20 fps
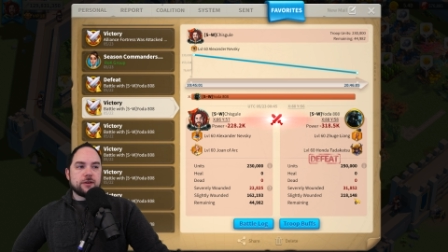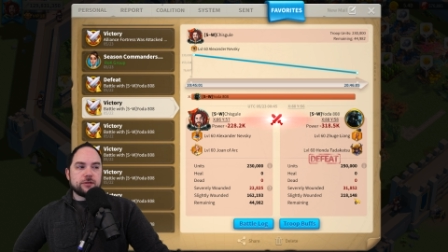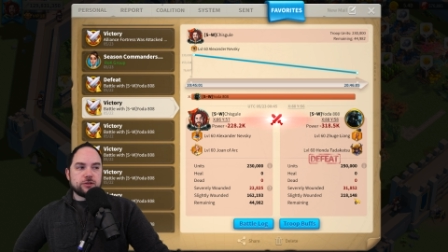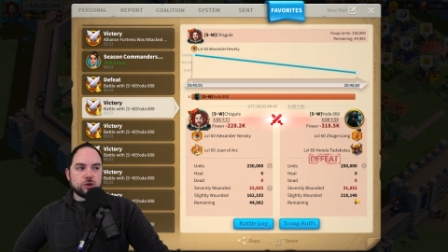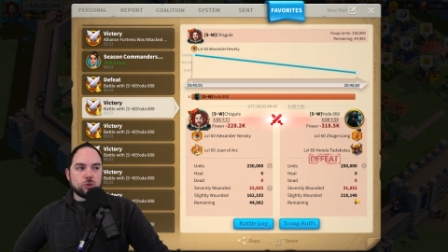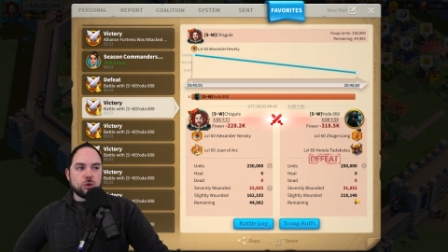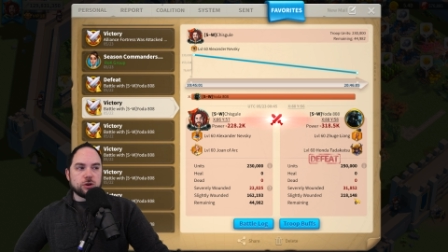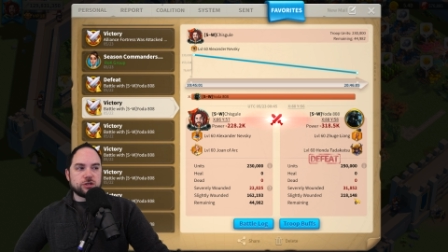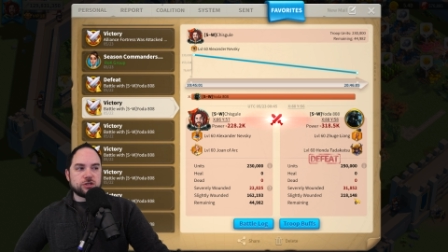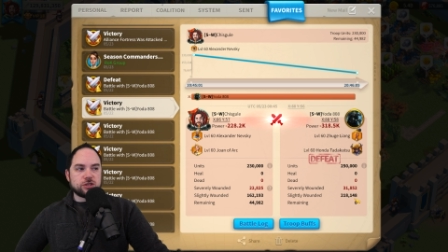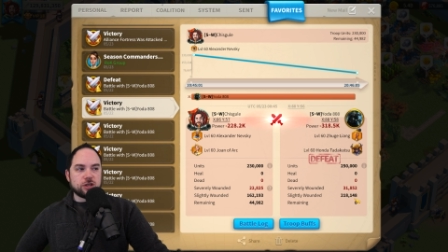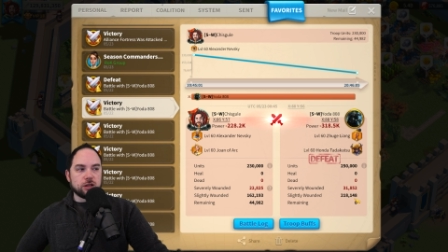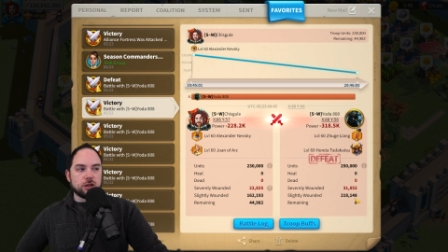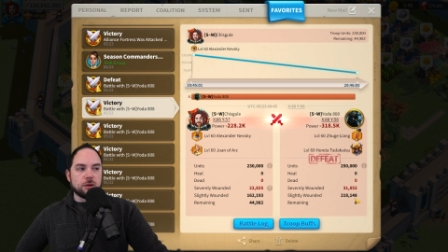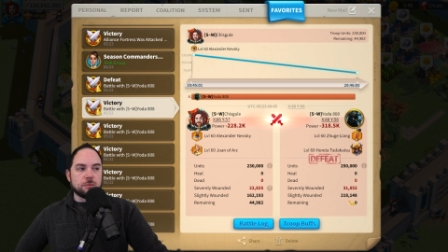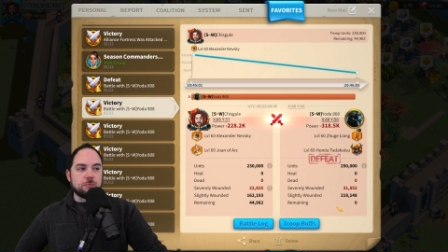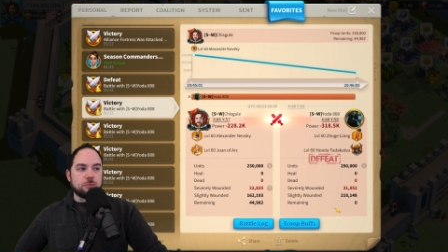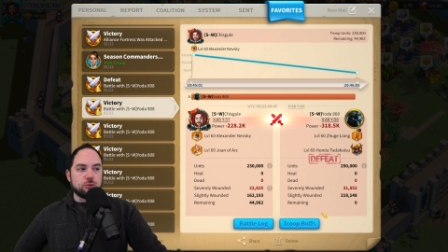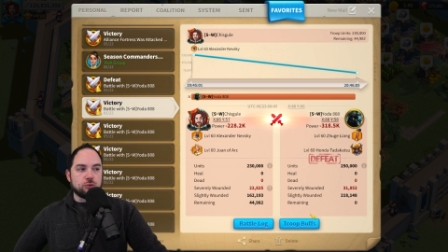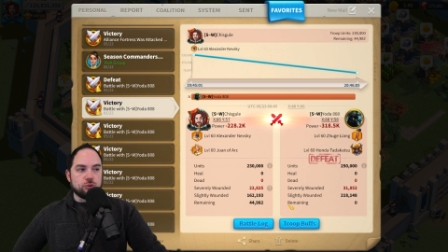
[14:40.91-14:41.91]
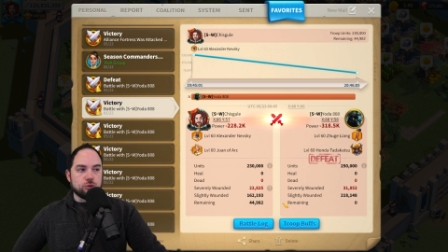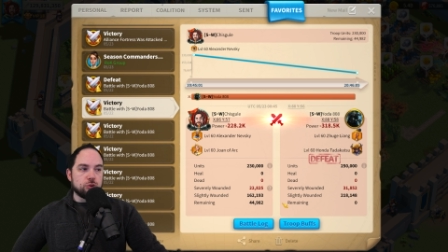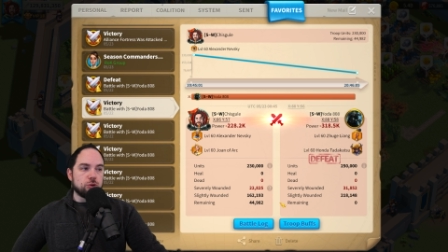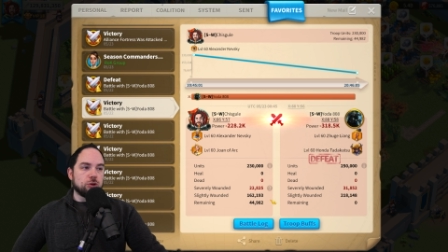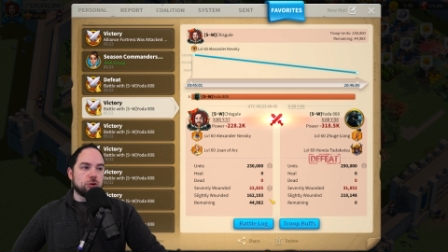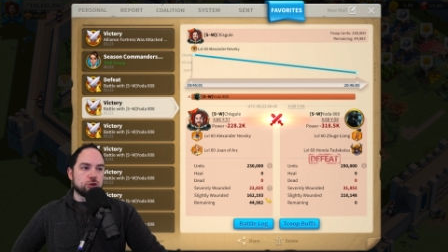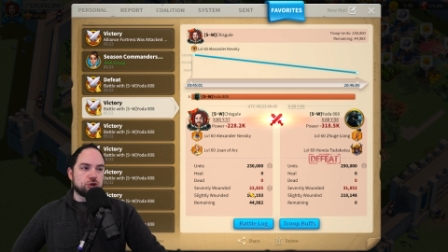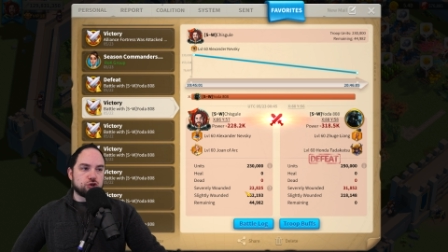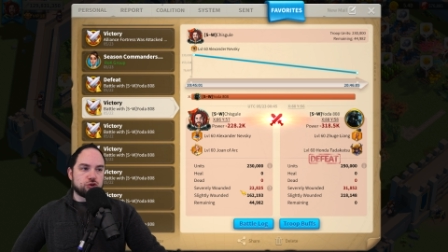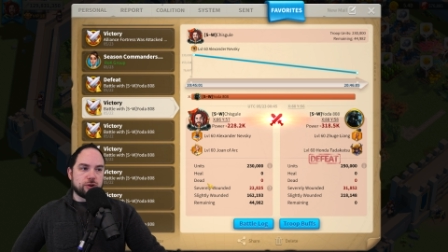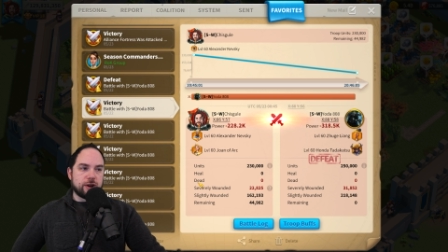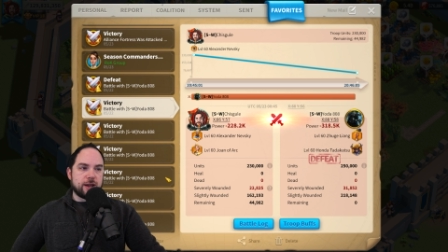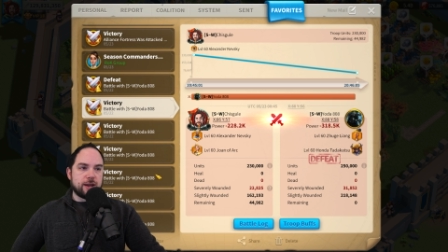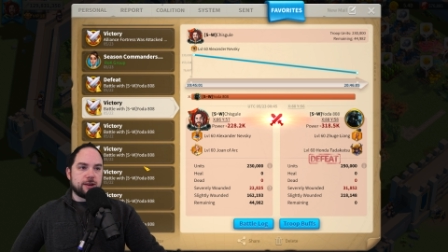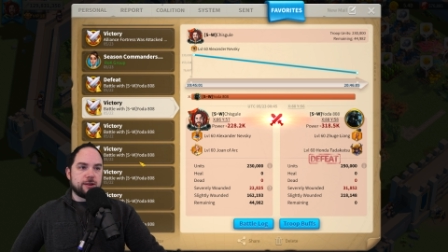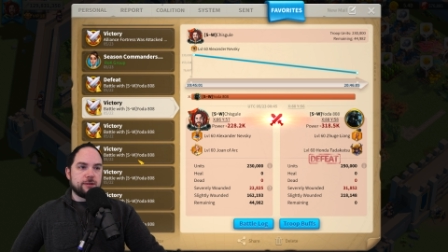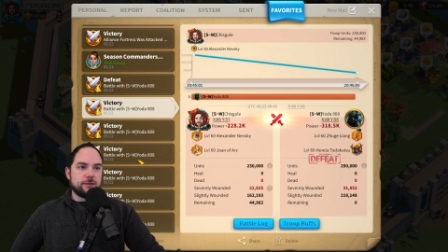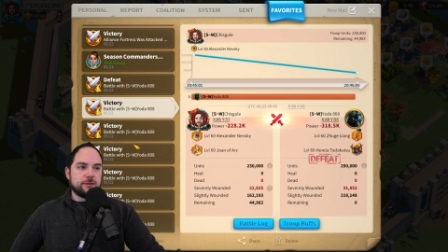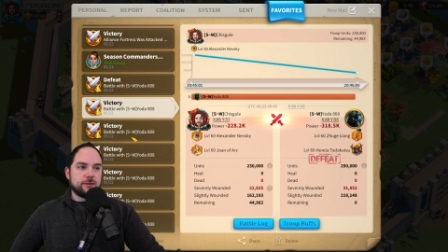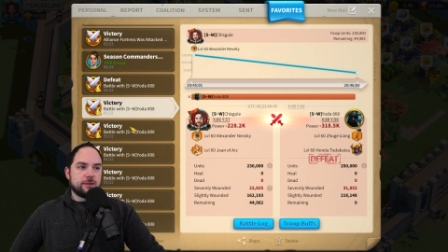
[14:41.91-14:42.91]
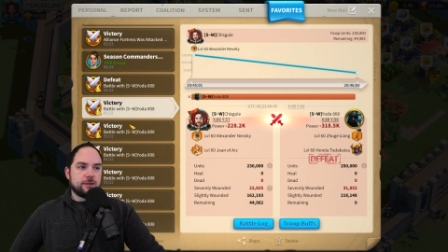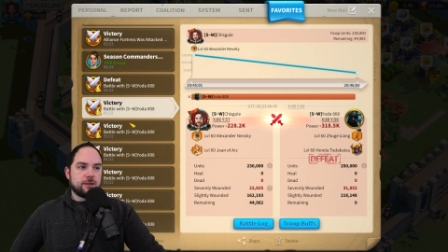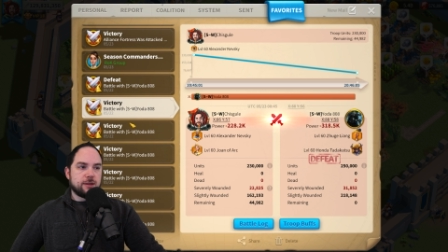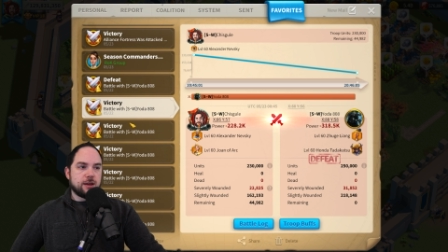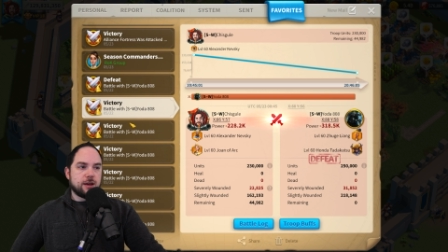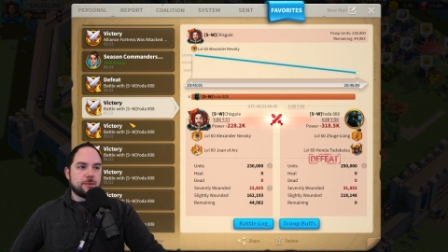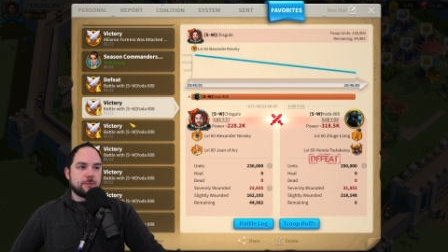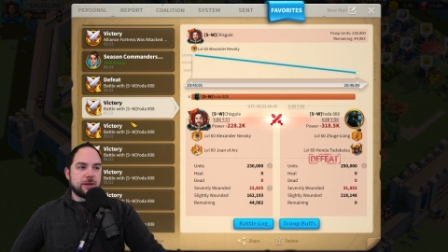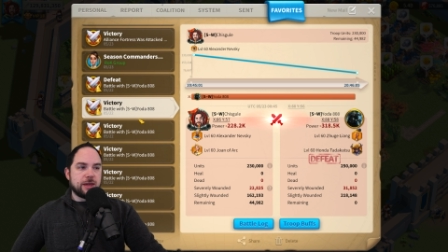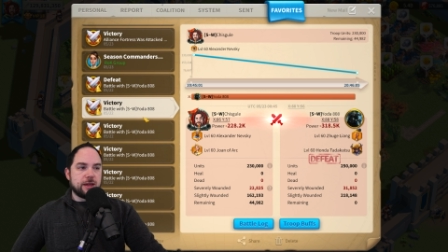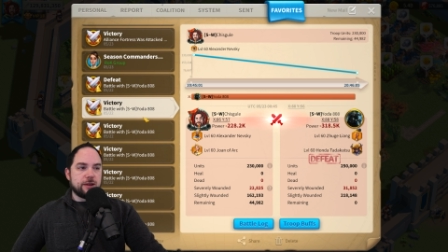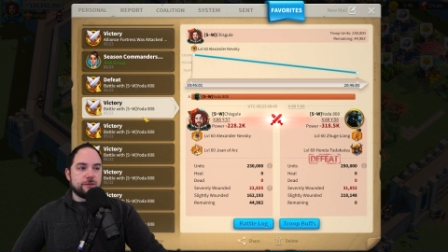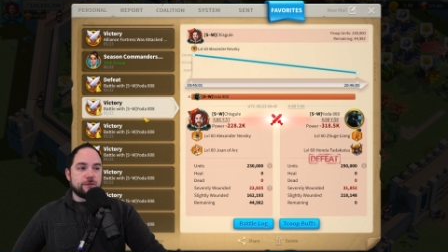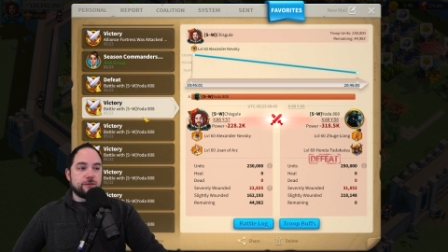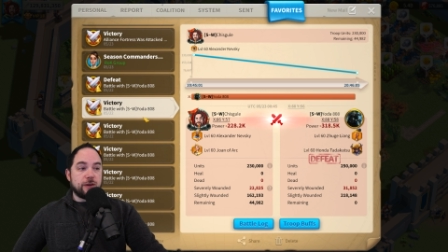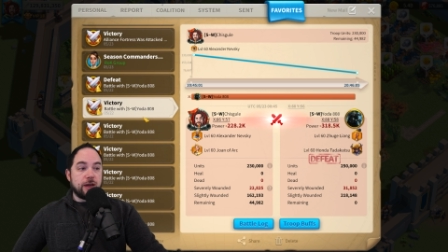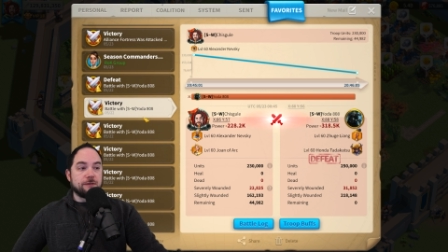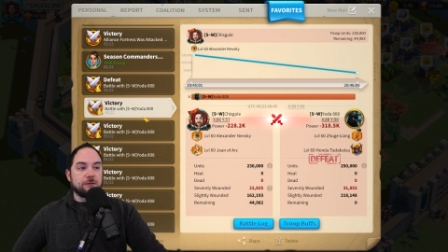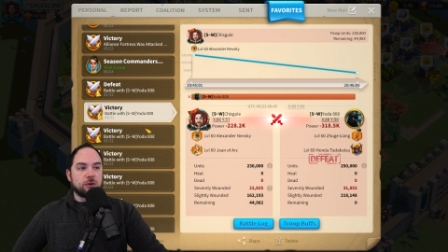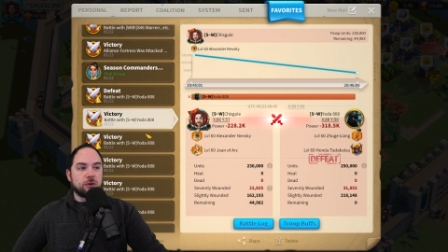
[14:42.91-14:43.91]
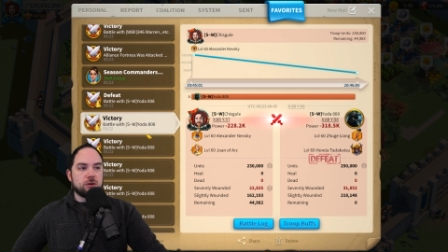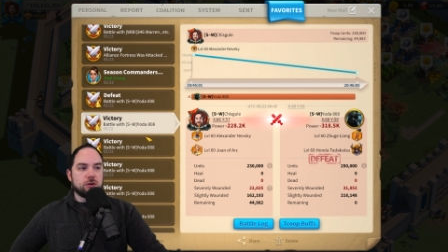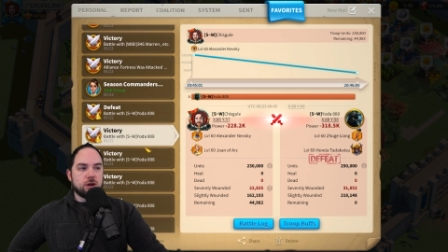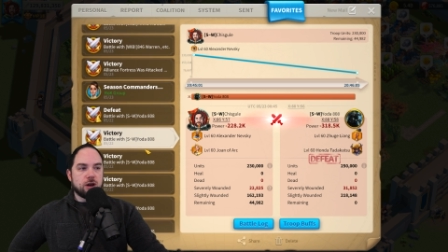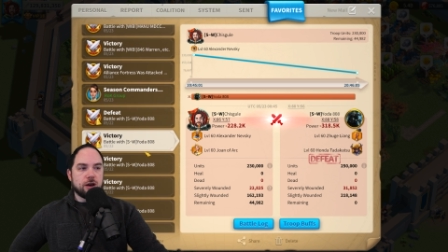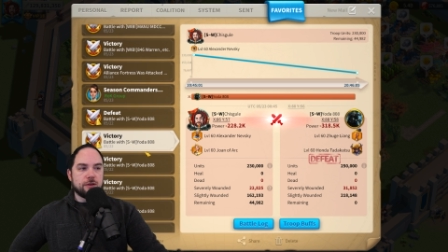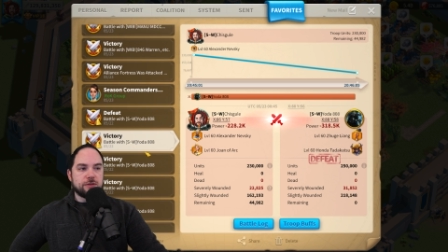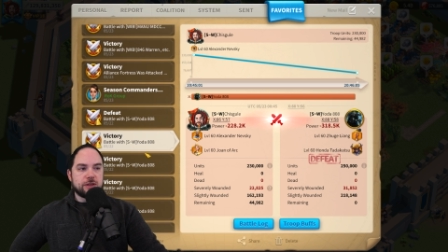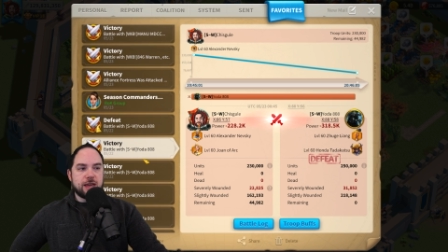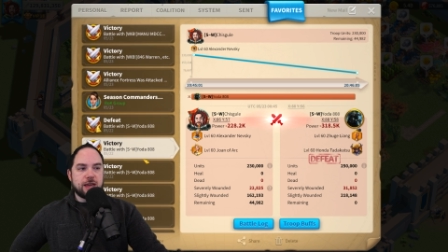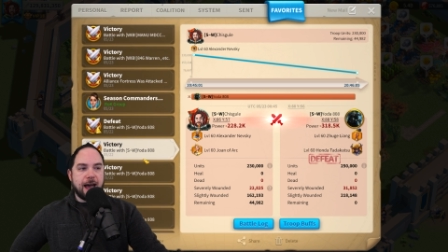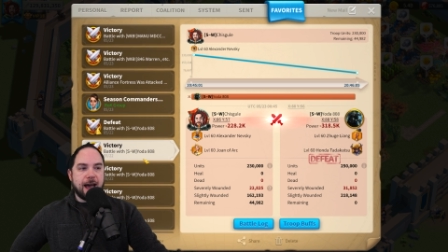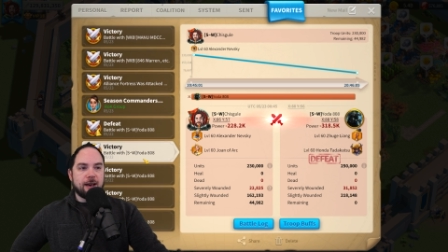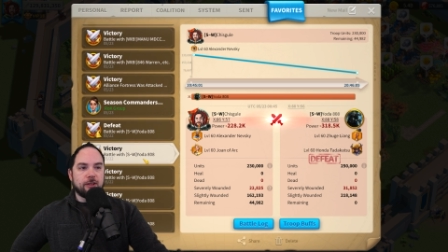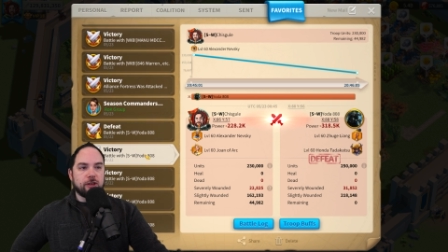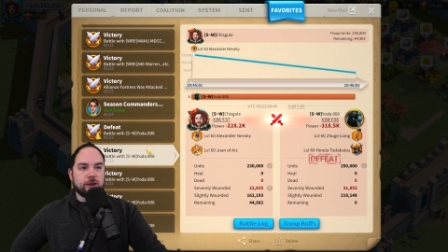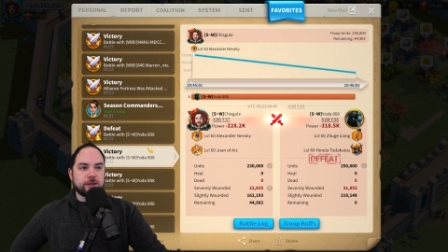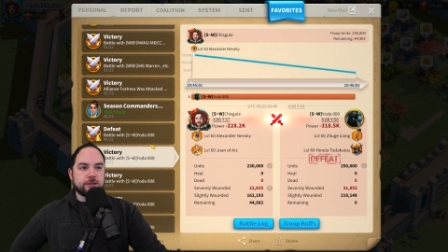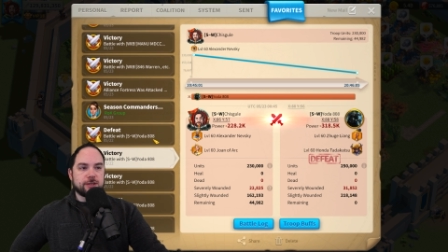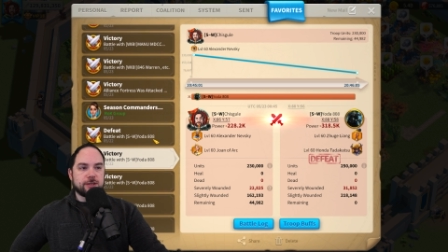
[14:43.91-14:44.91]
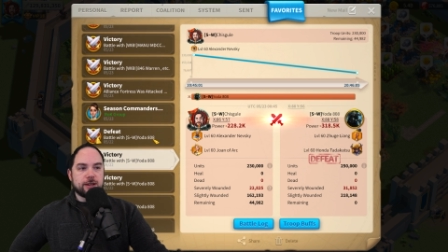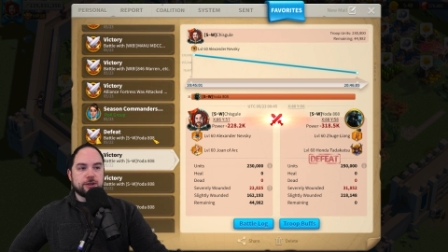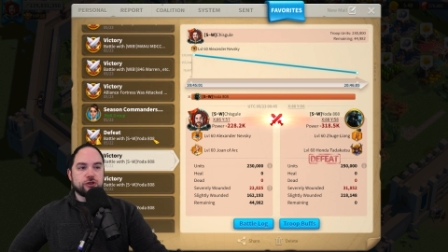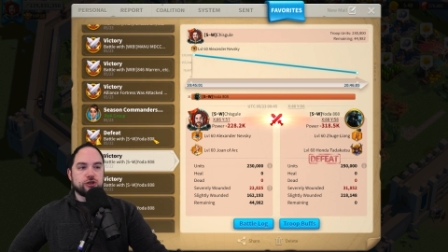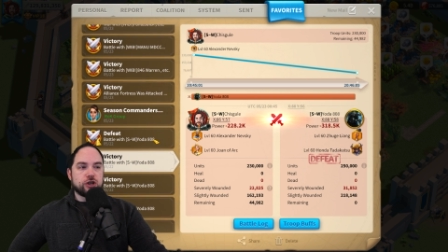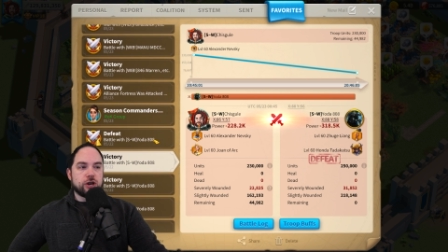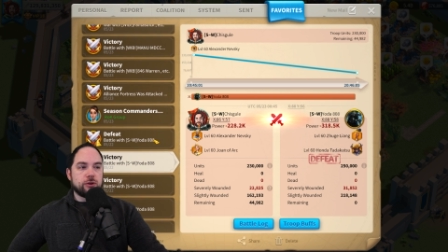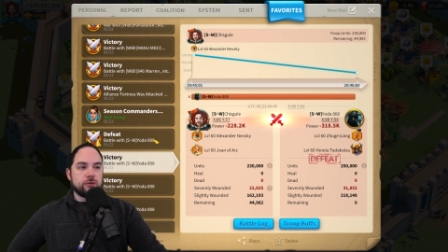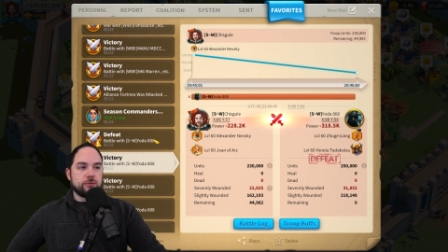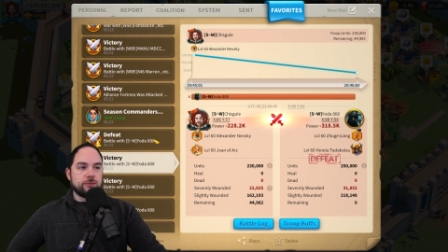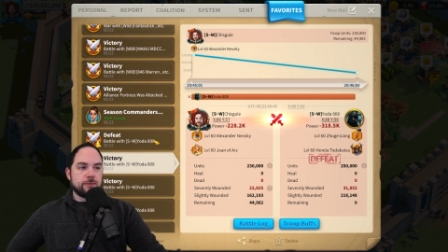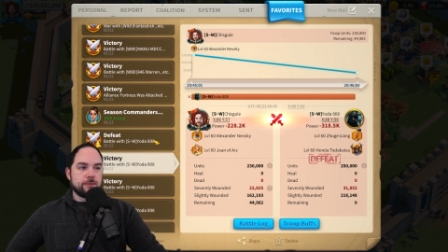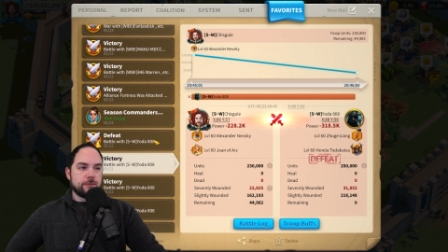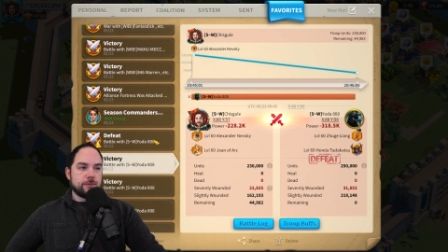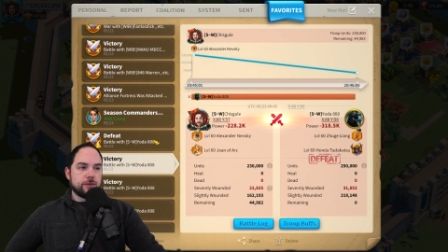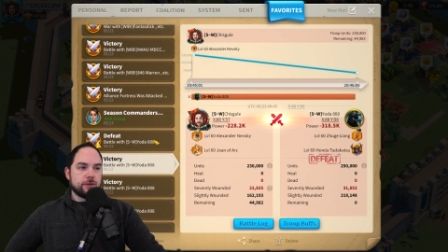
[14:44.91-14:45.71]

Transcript: So was still a brutal trade um, in favor of the Alex and Joan.